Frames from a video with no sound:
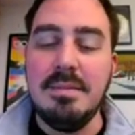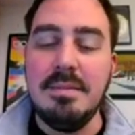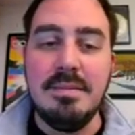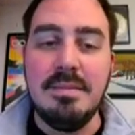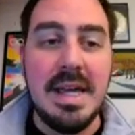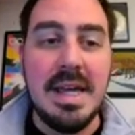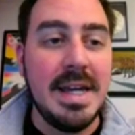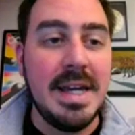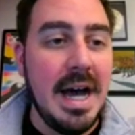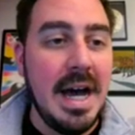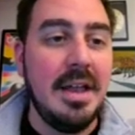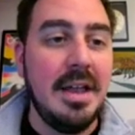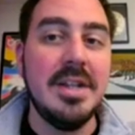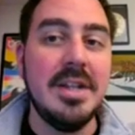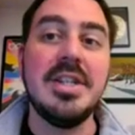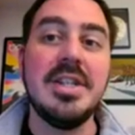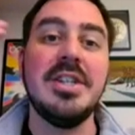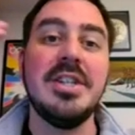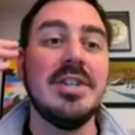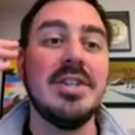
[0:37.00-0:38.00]
In
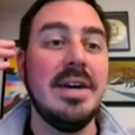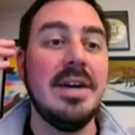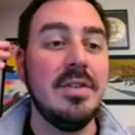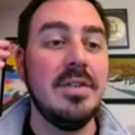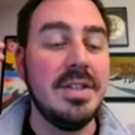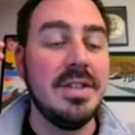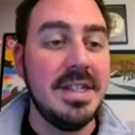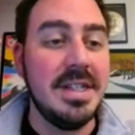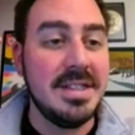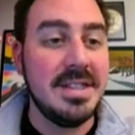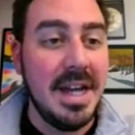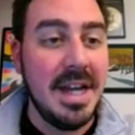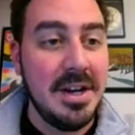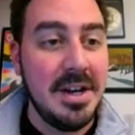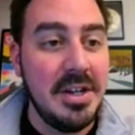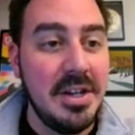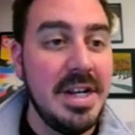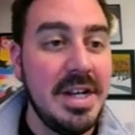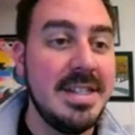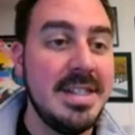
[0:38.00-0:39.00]
college, I traveled the entire
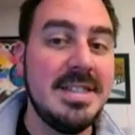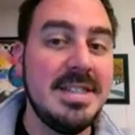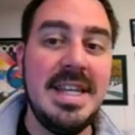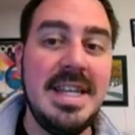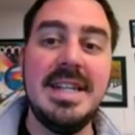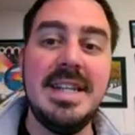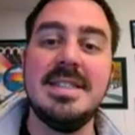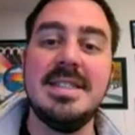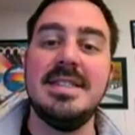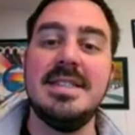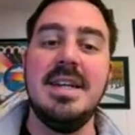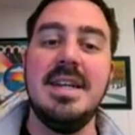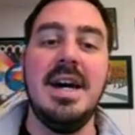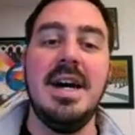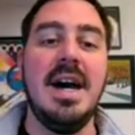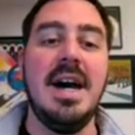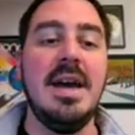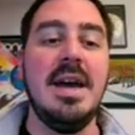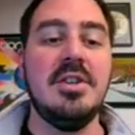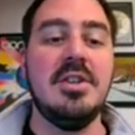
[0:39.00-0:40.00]
United States.
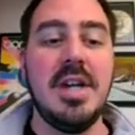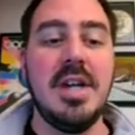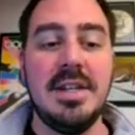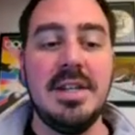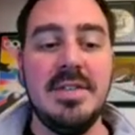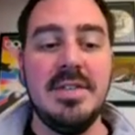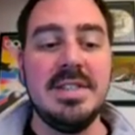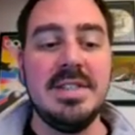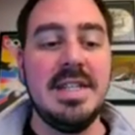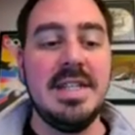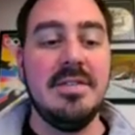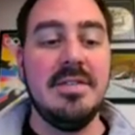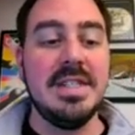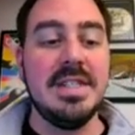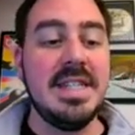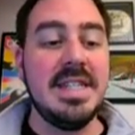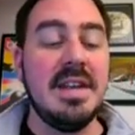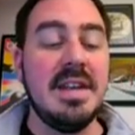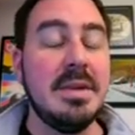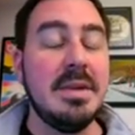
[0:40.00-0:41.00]
I tried to visit every
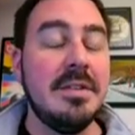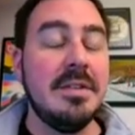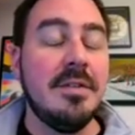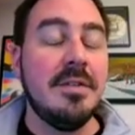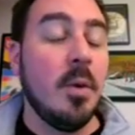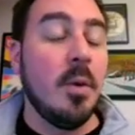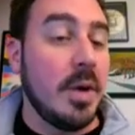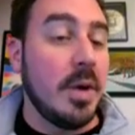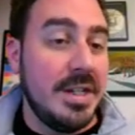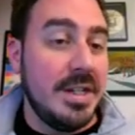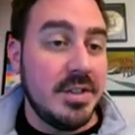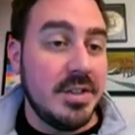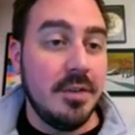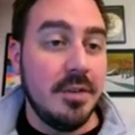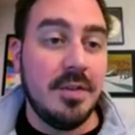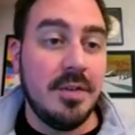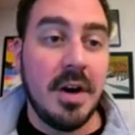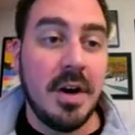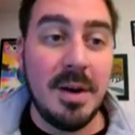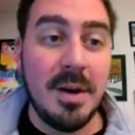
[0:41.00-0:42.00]
state. I've been to 40 so
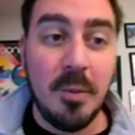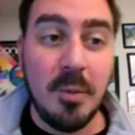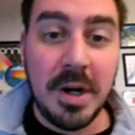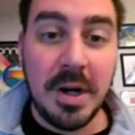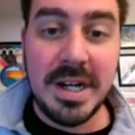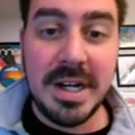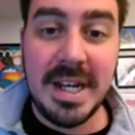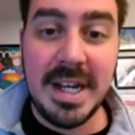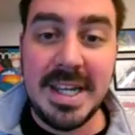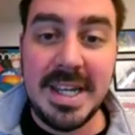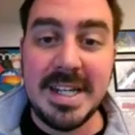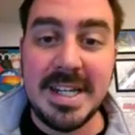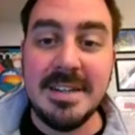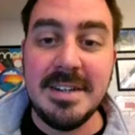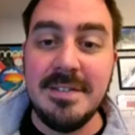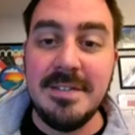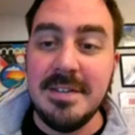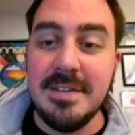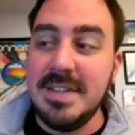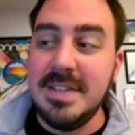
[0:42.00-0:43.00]
far. I'm working on getting to
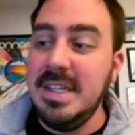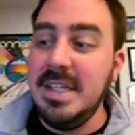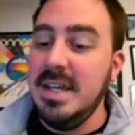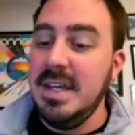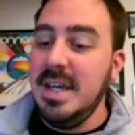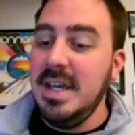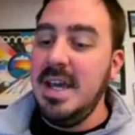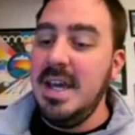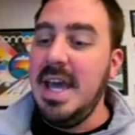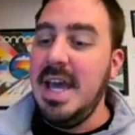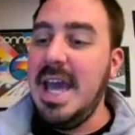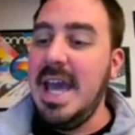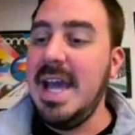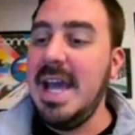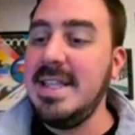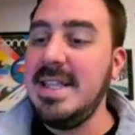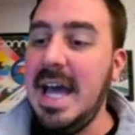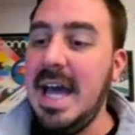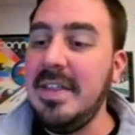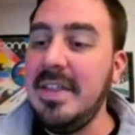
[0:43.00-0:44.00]
50.
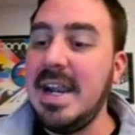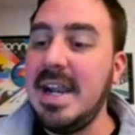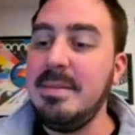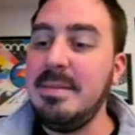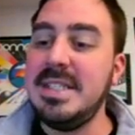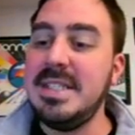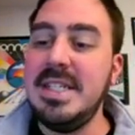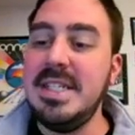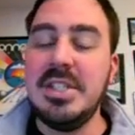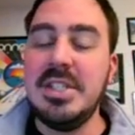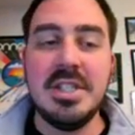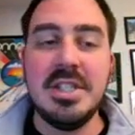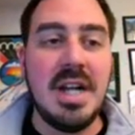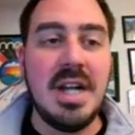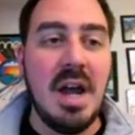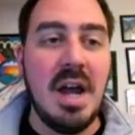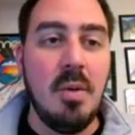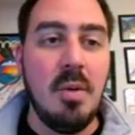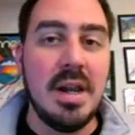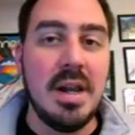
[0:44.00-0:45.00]
And now that I'm a teacher,
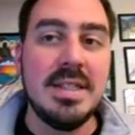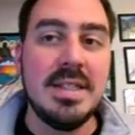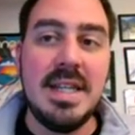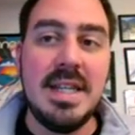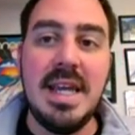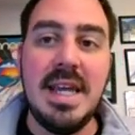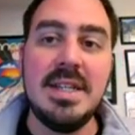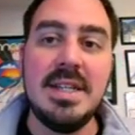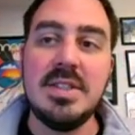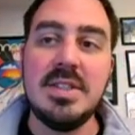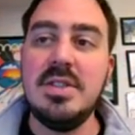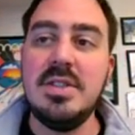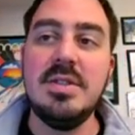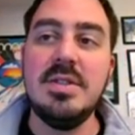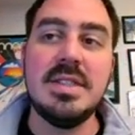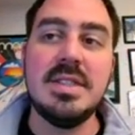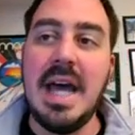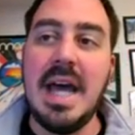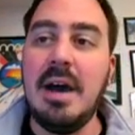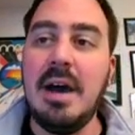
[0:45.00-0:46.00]
I want to take
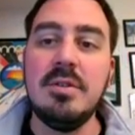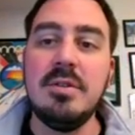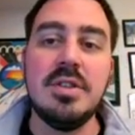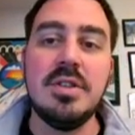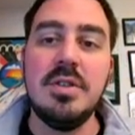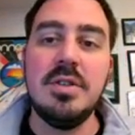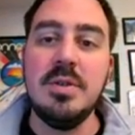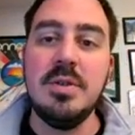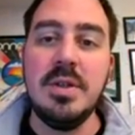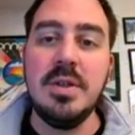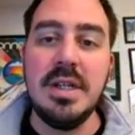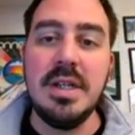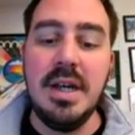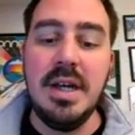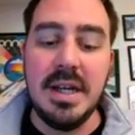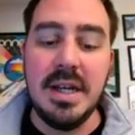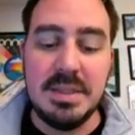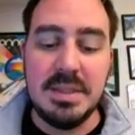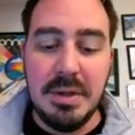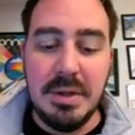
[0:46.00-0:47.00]
students out to
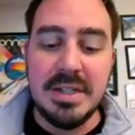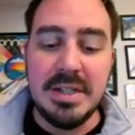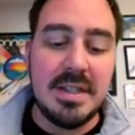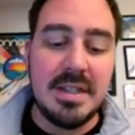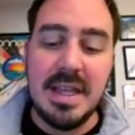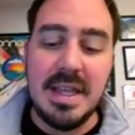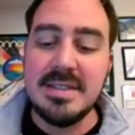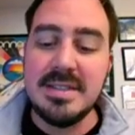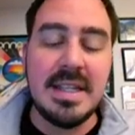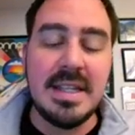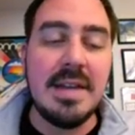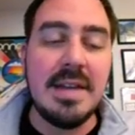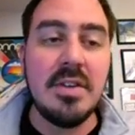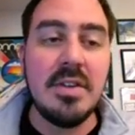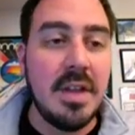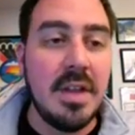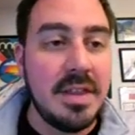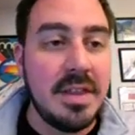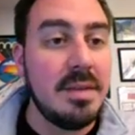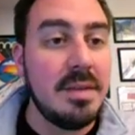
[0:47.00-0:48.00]
experience things they never
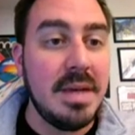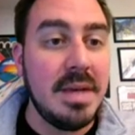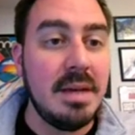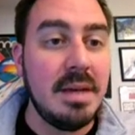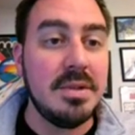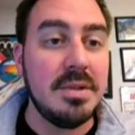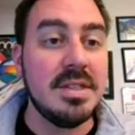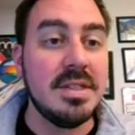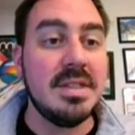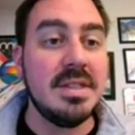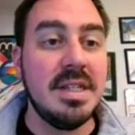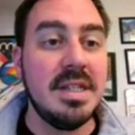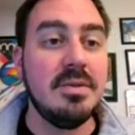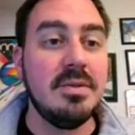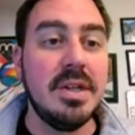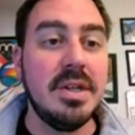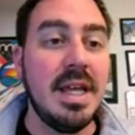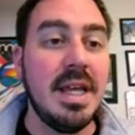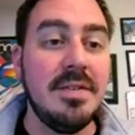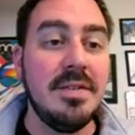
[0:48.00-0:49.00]
thought they'd be able to see in
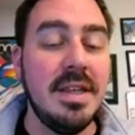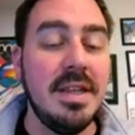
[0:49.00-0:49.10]
real life.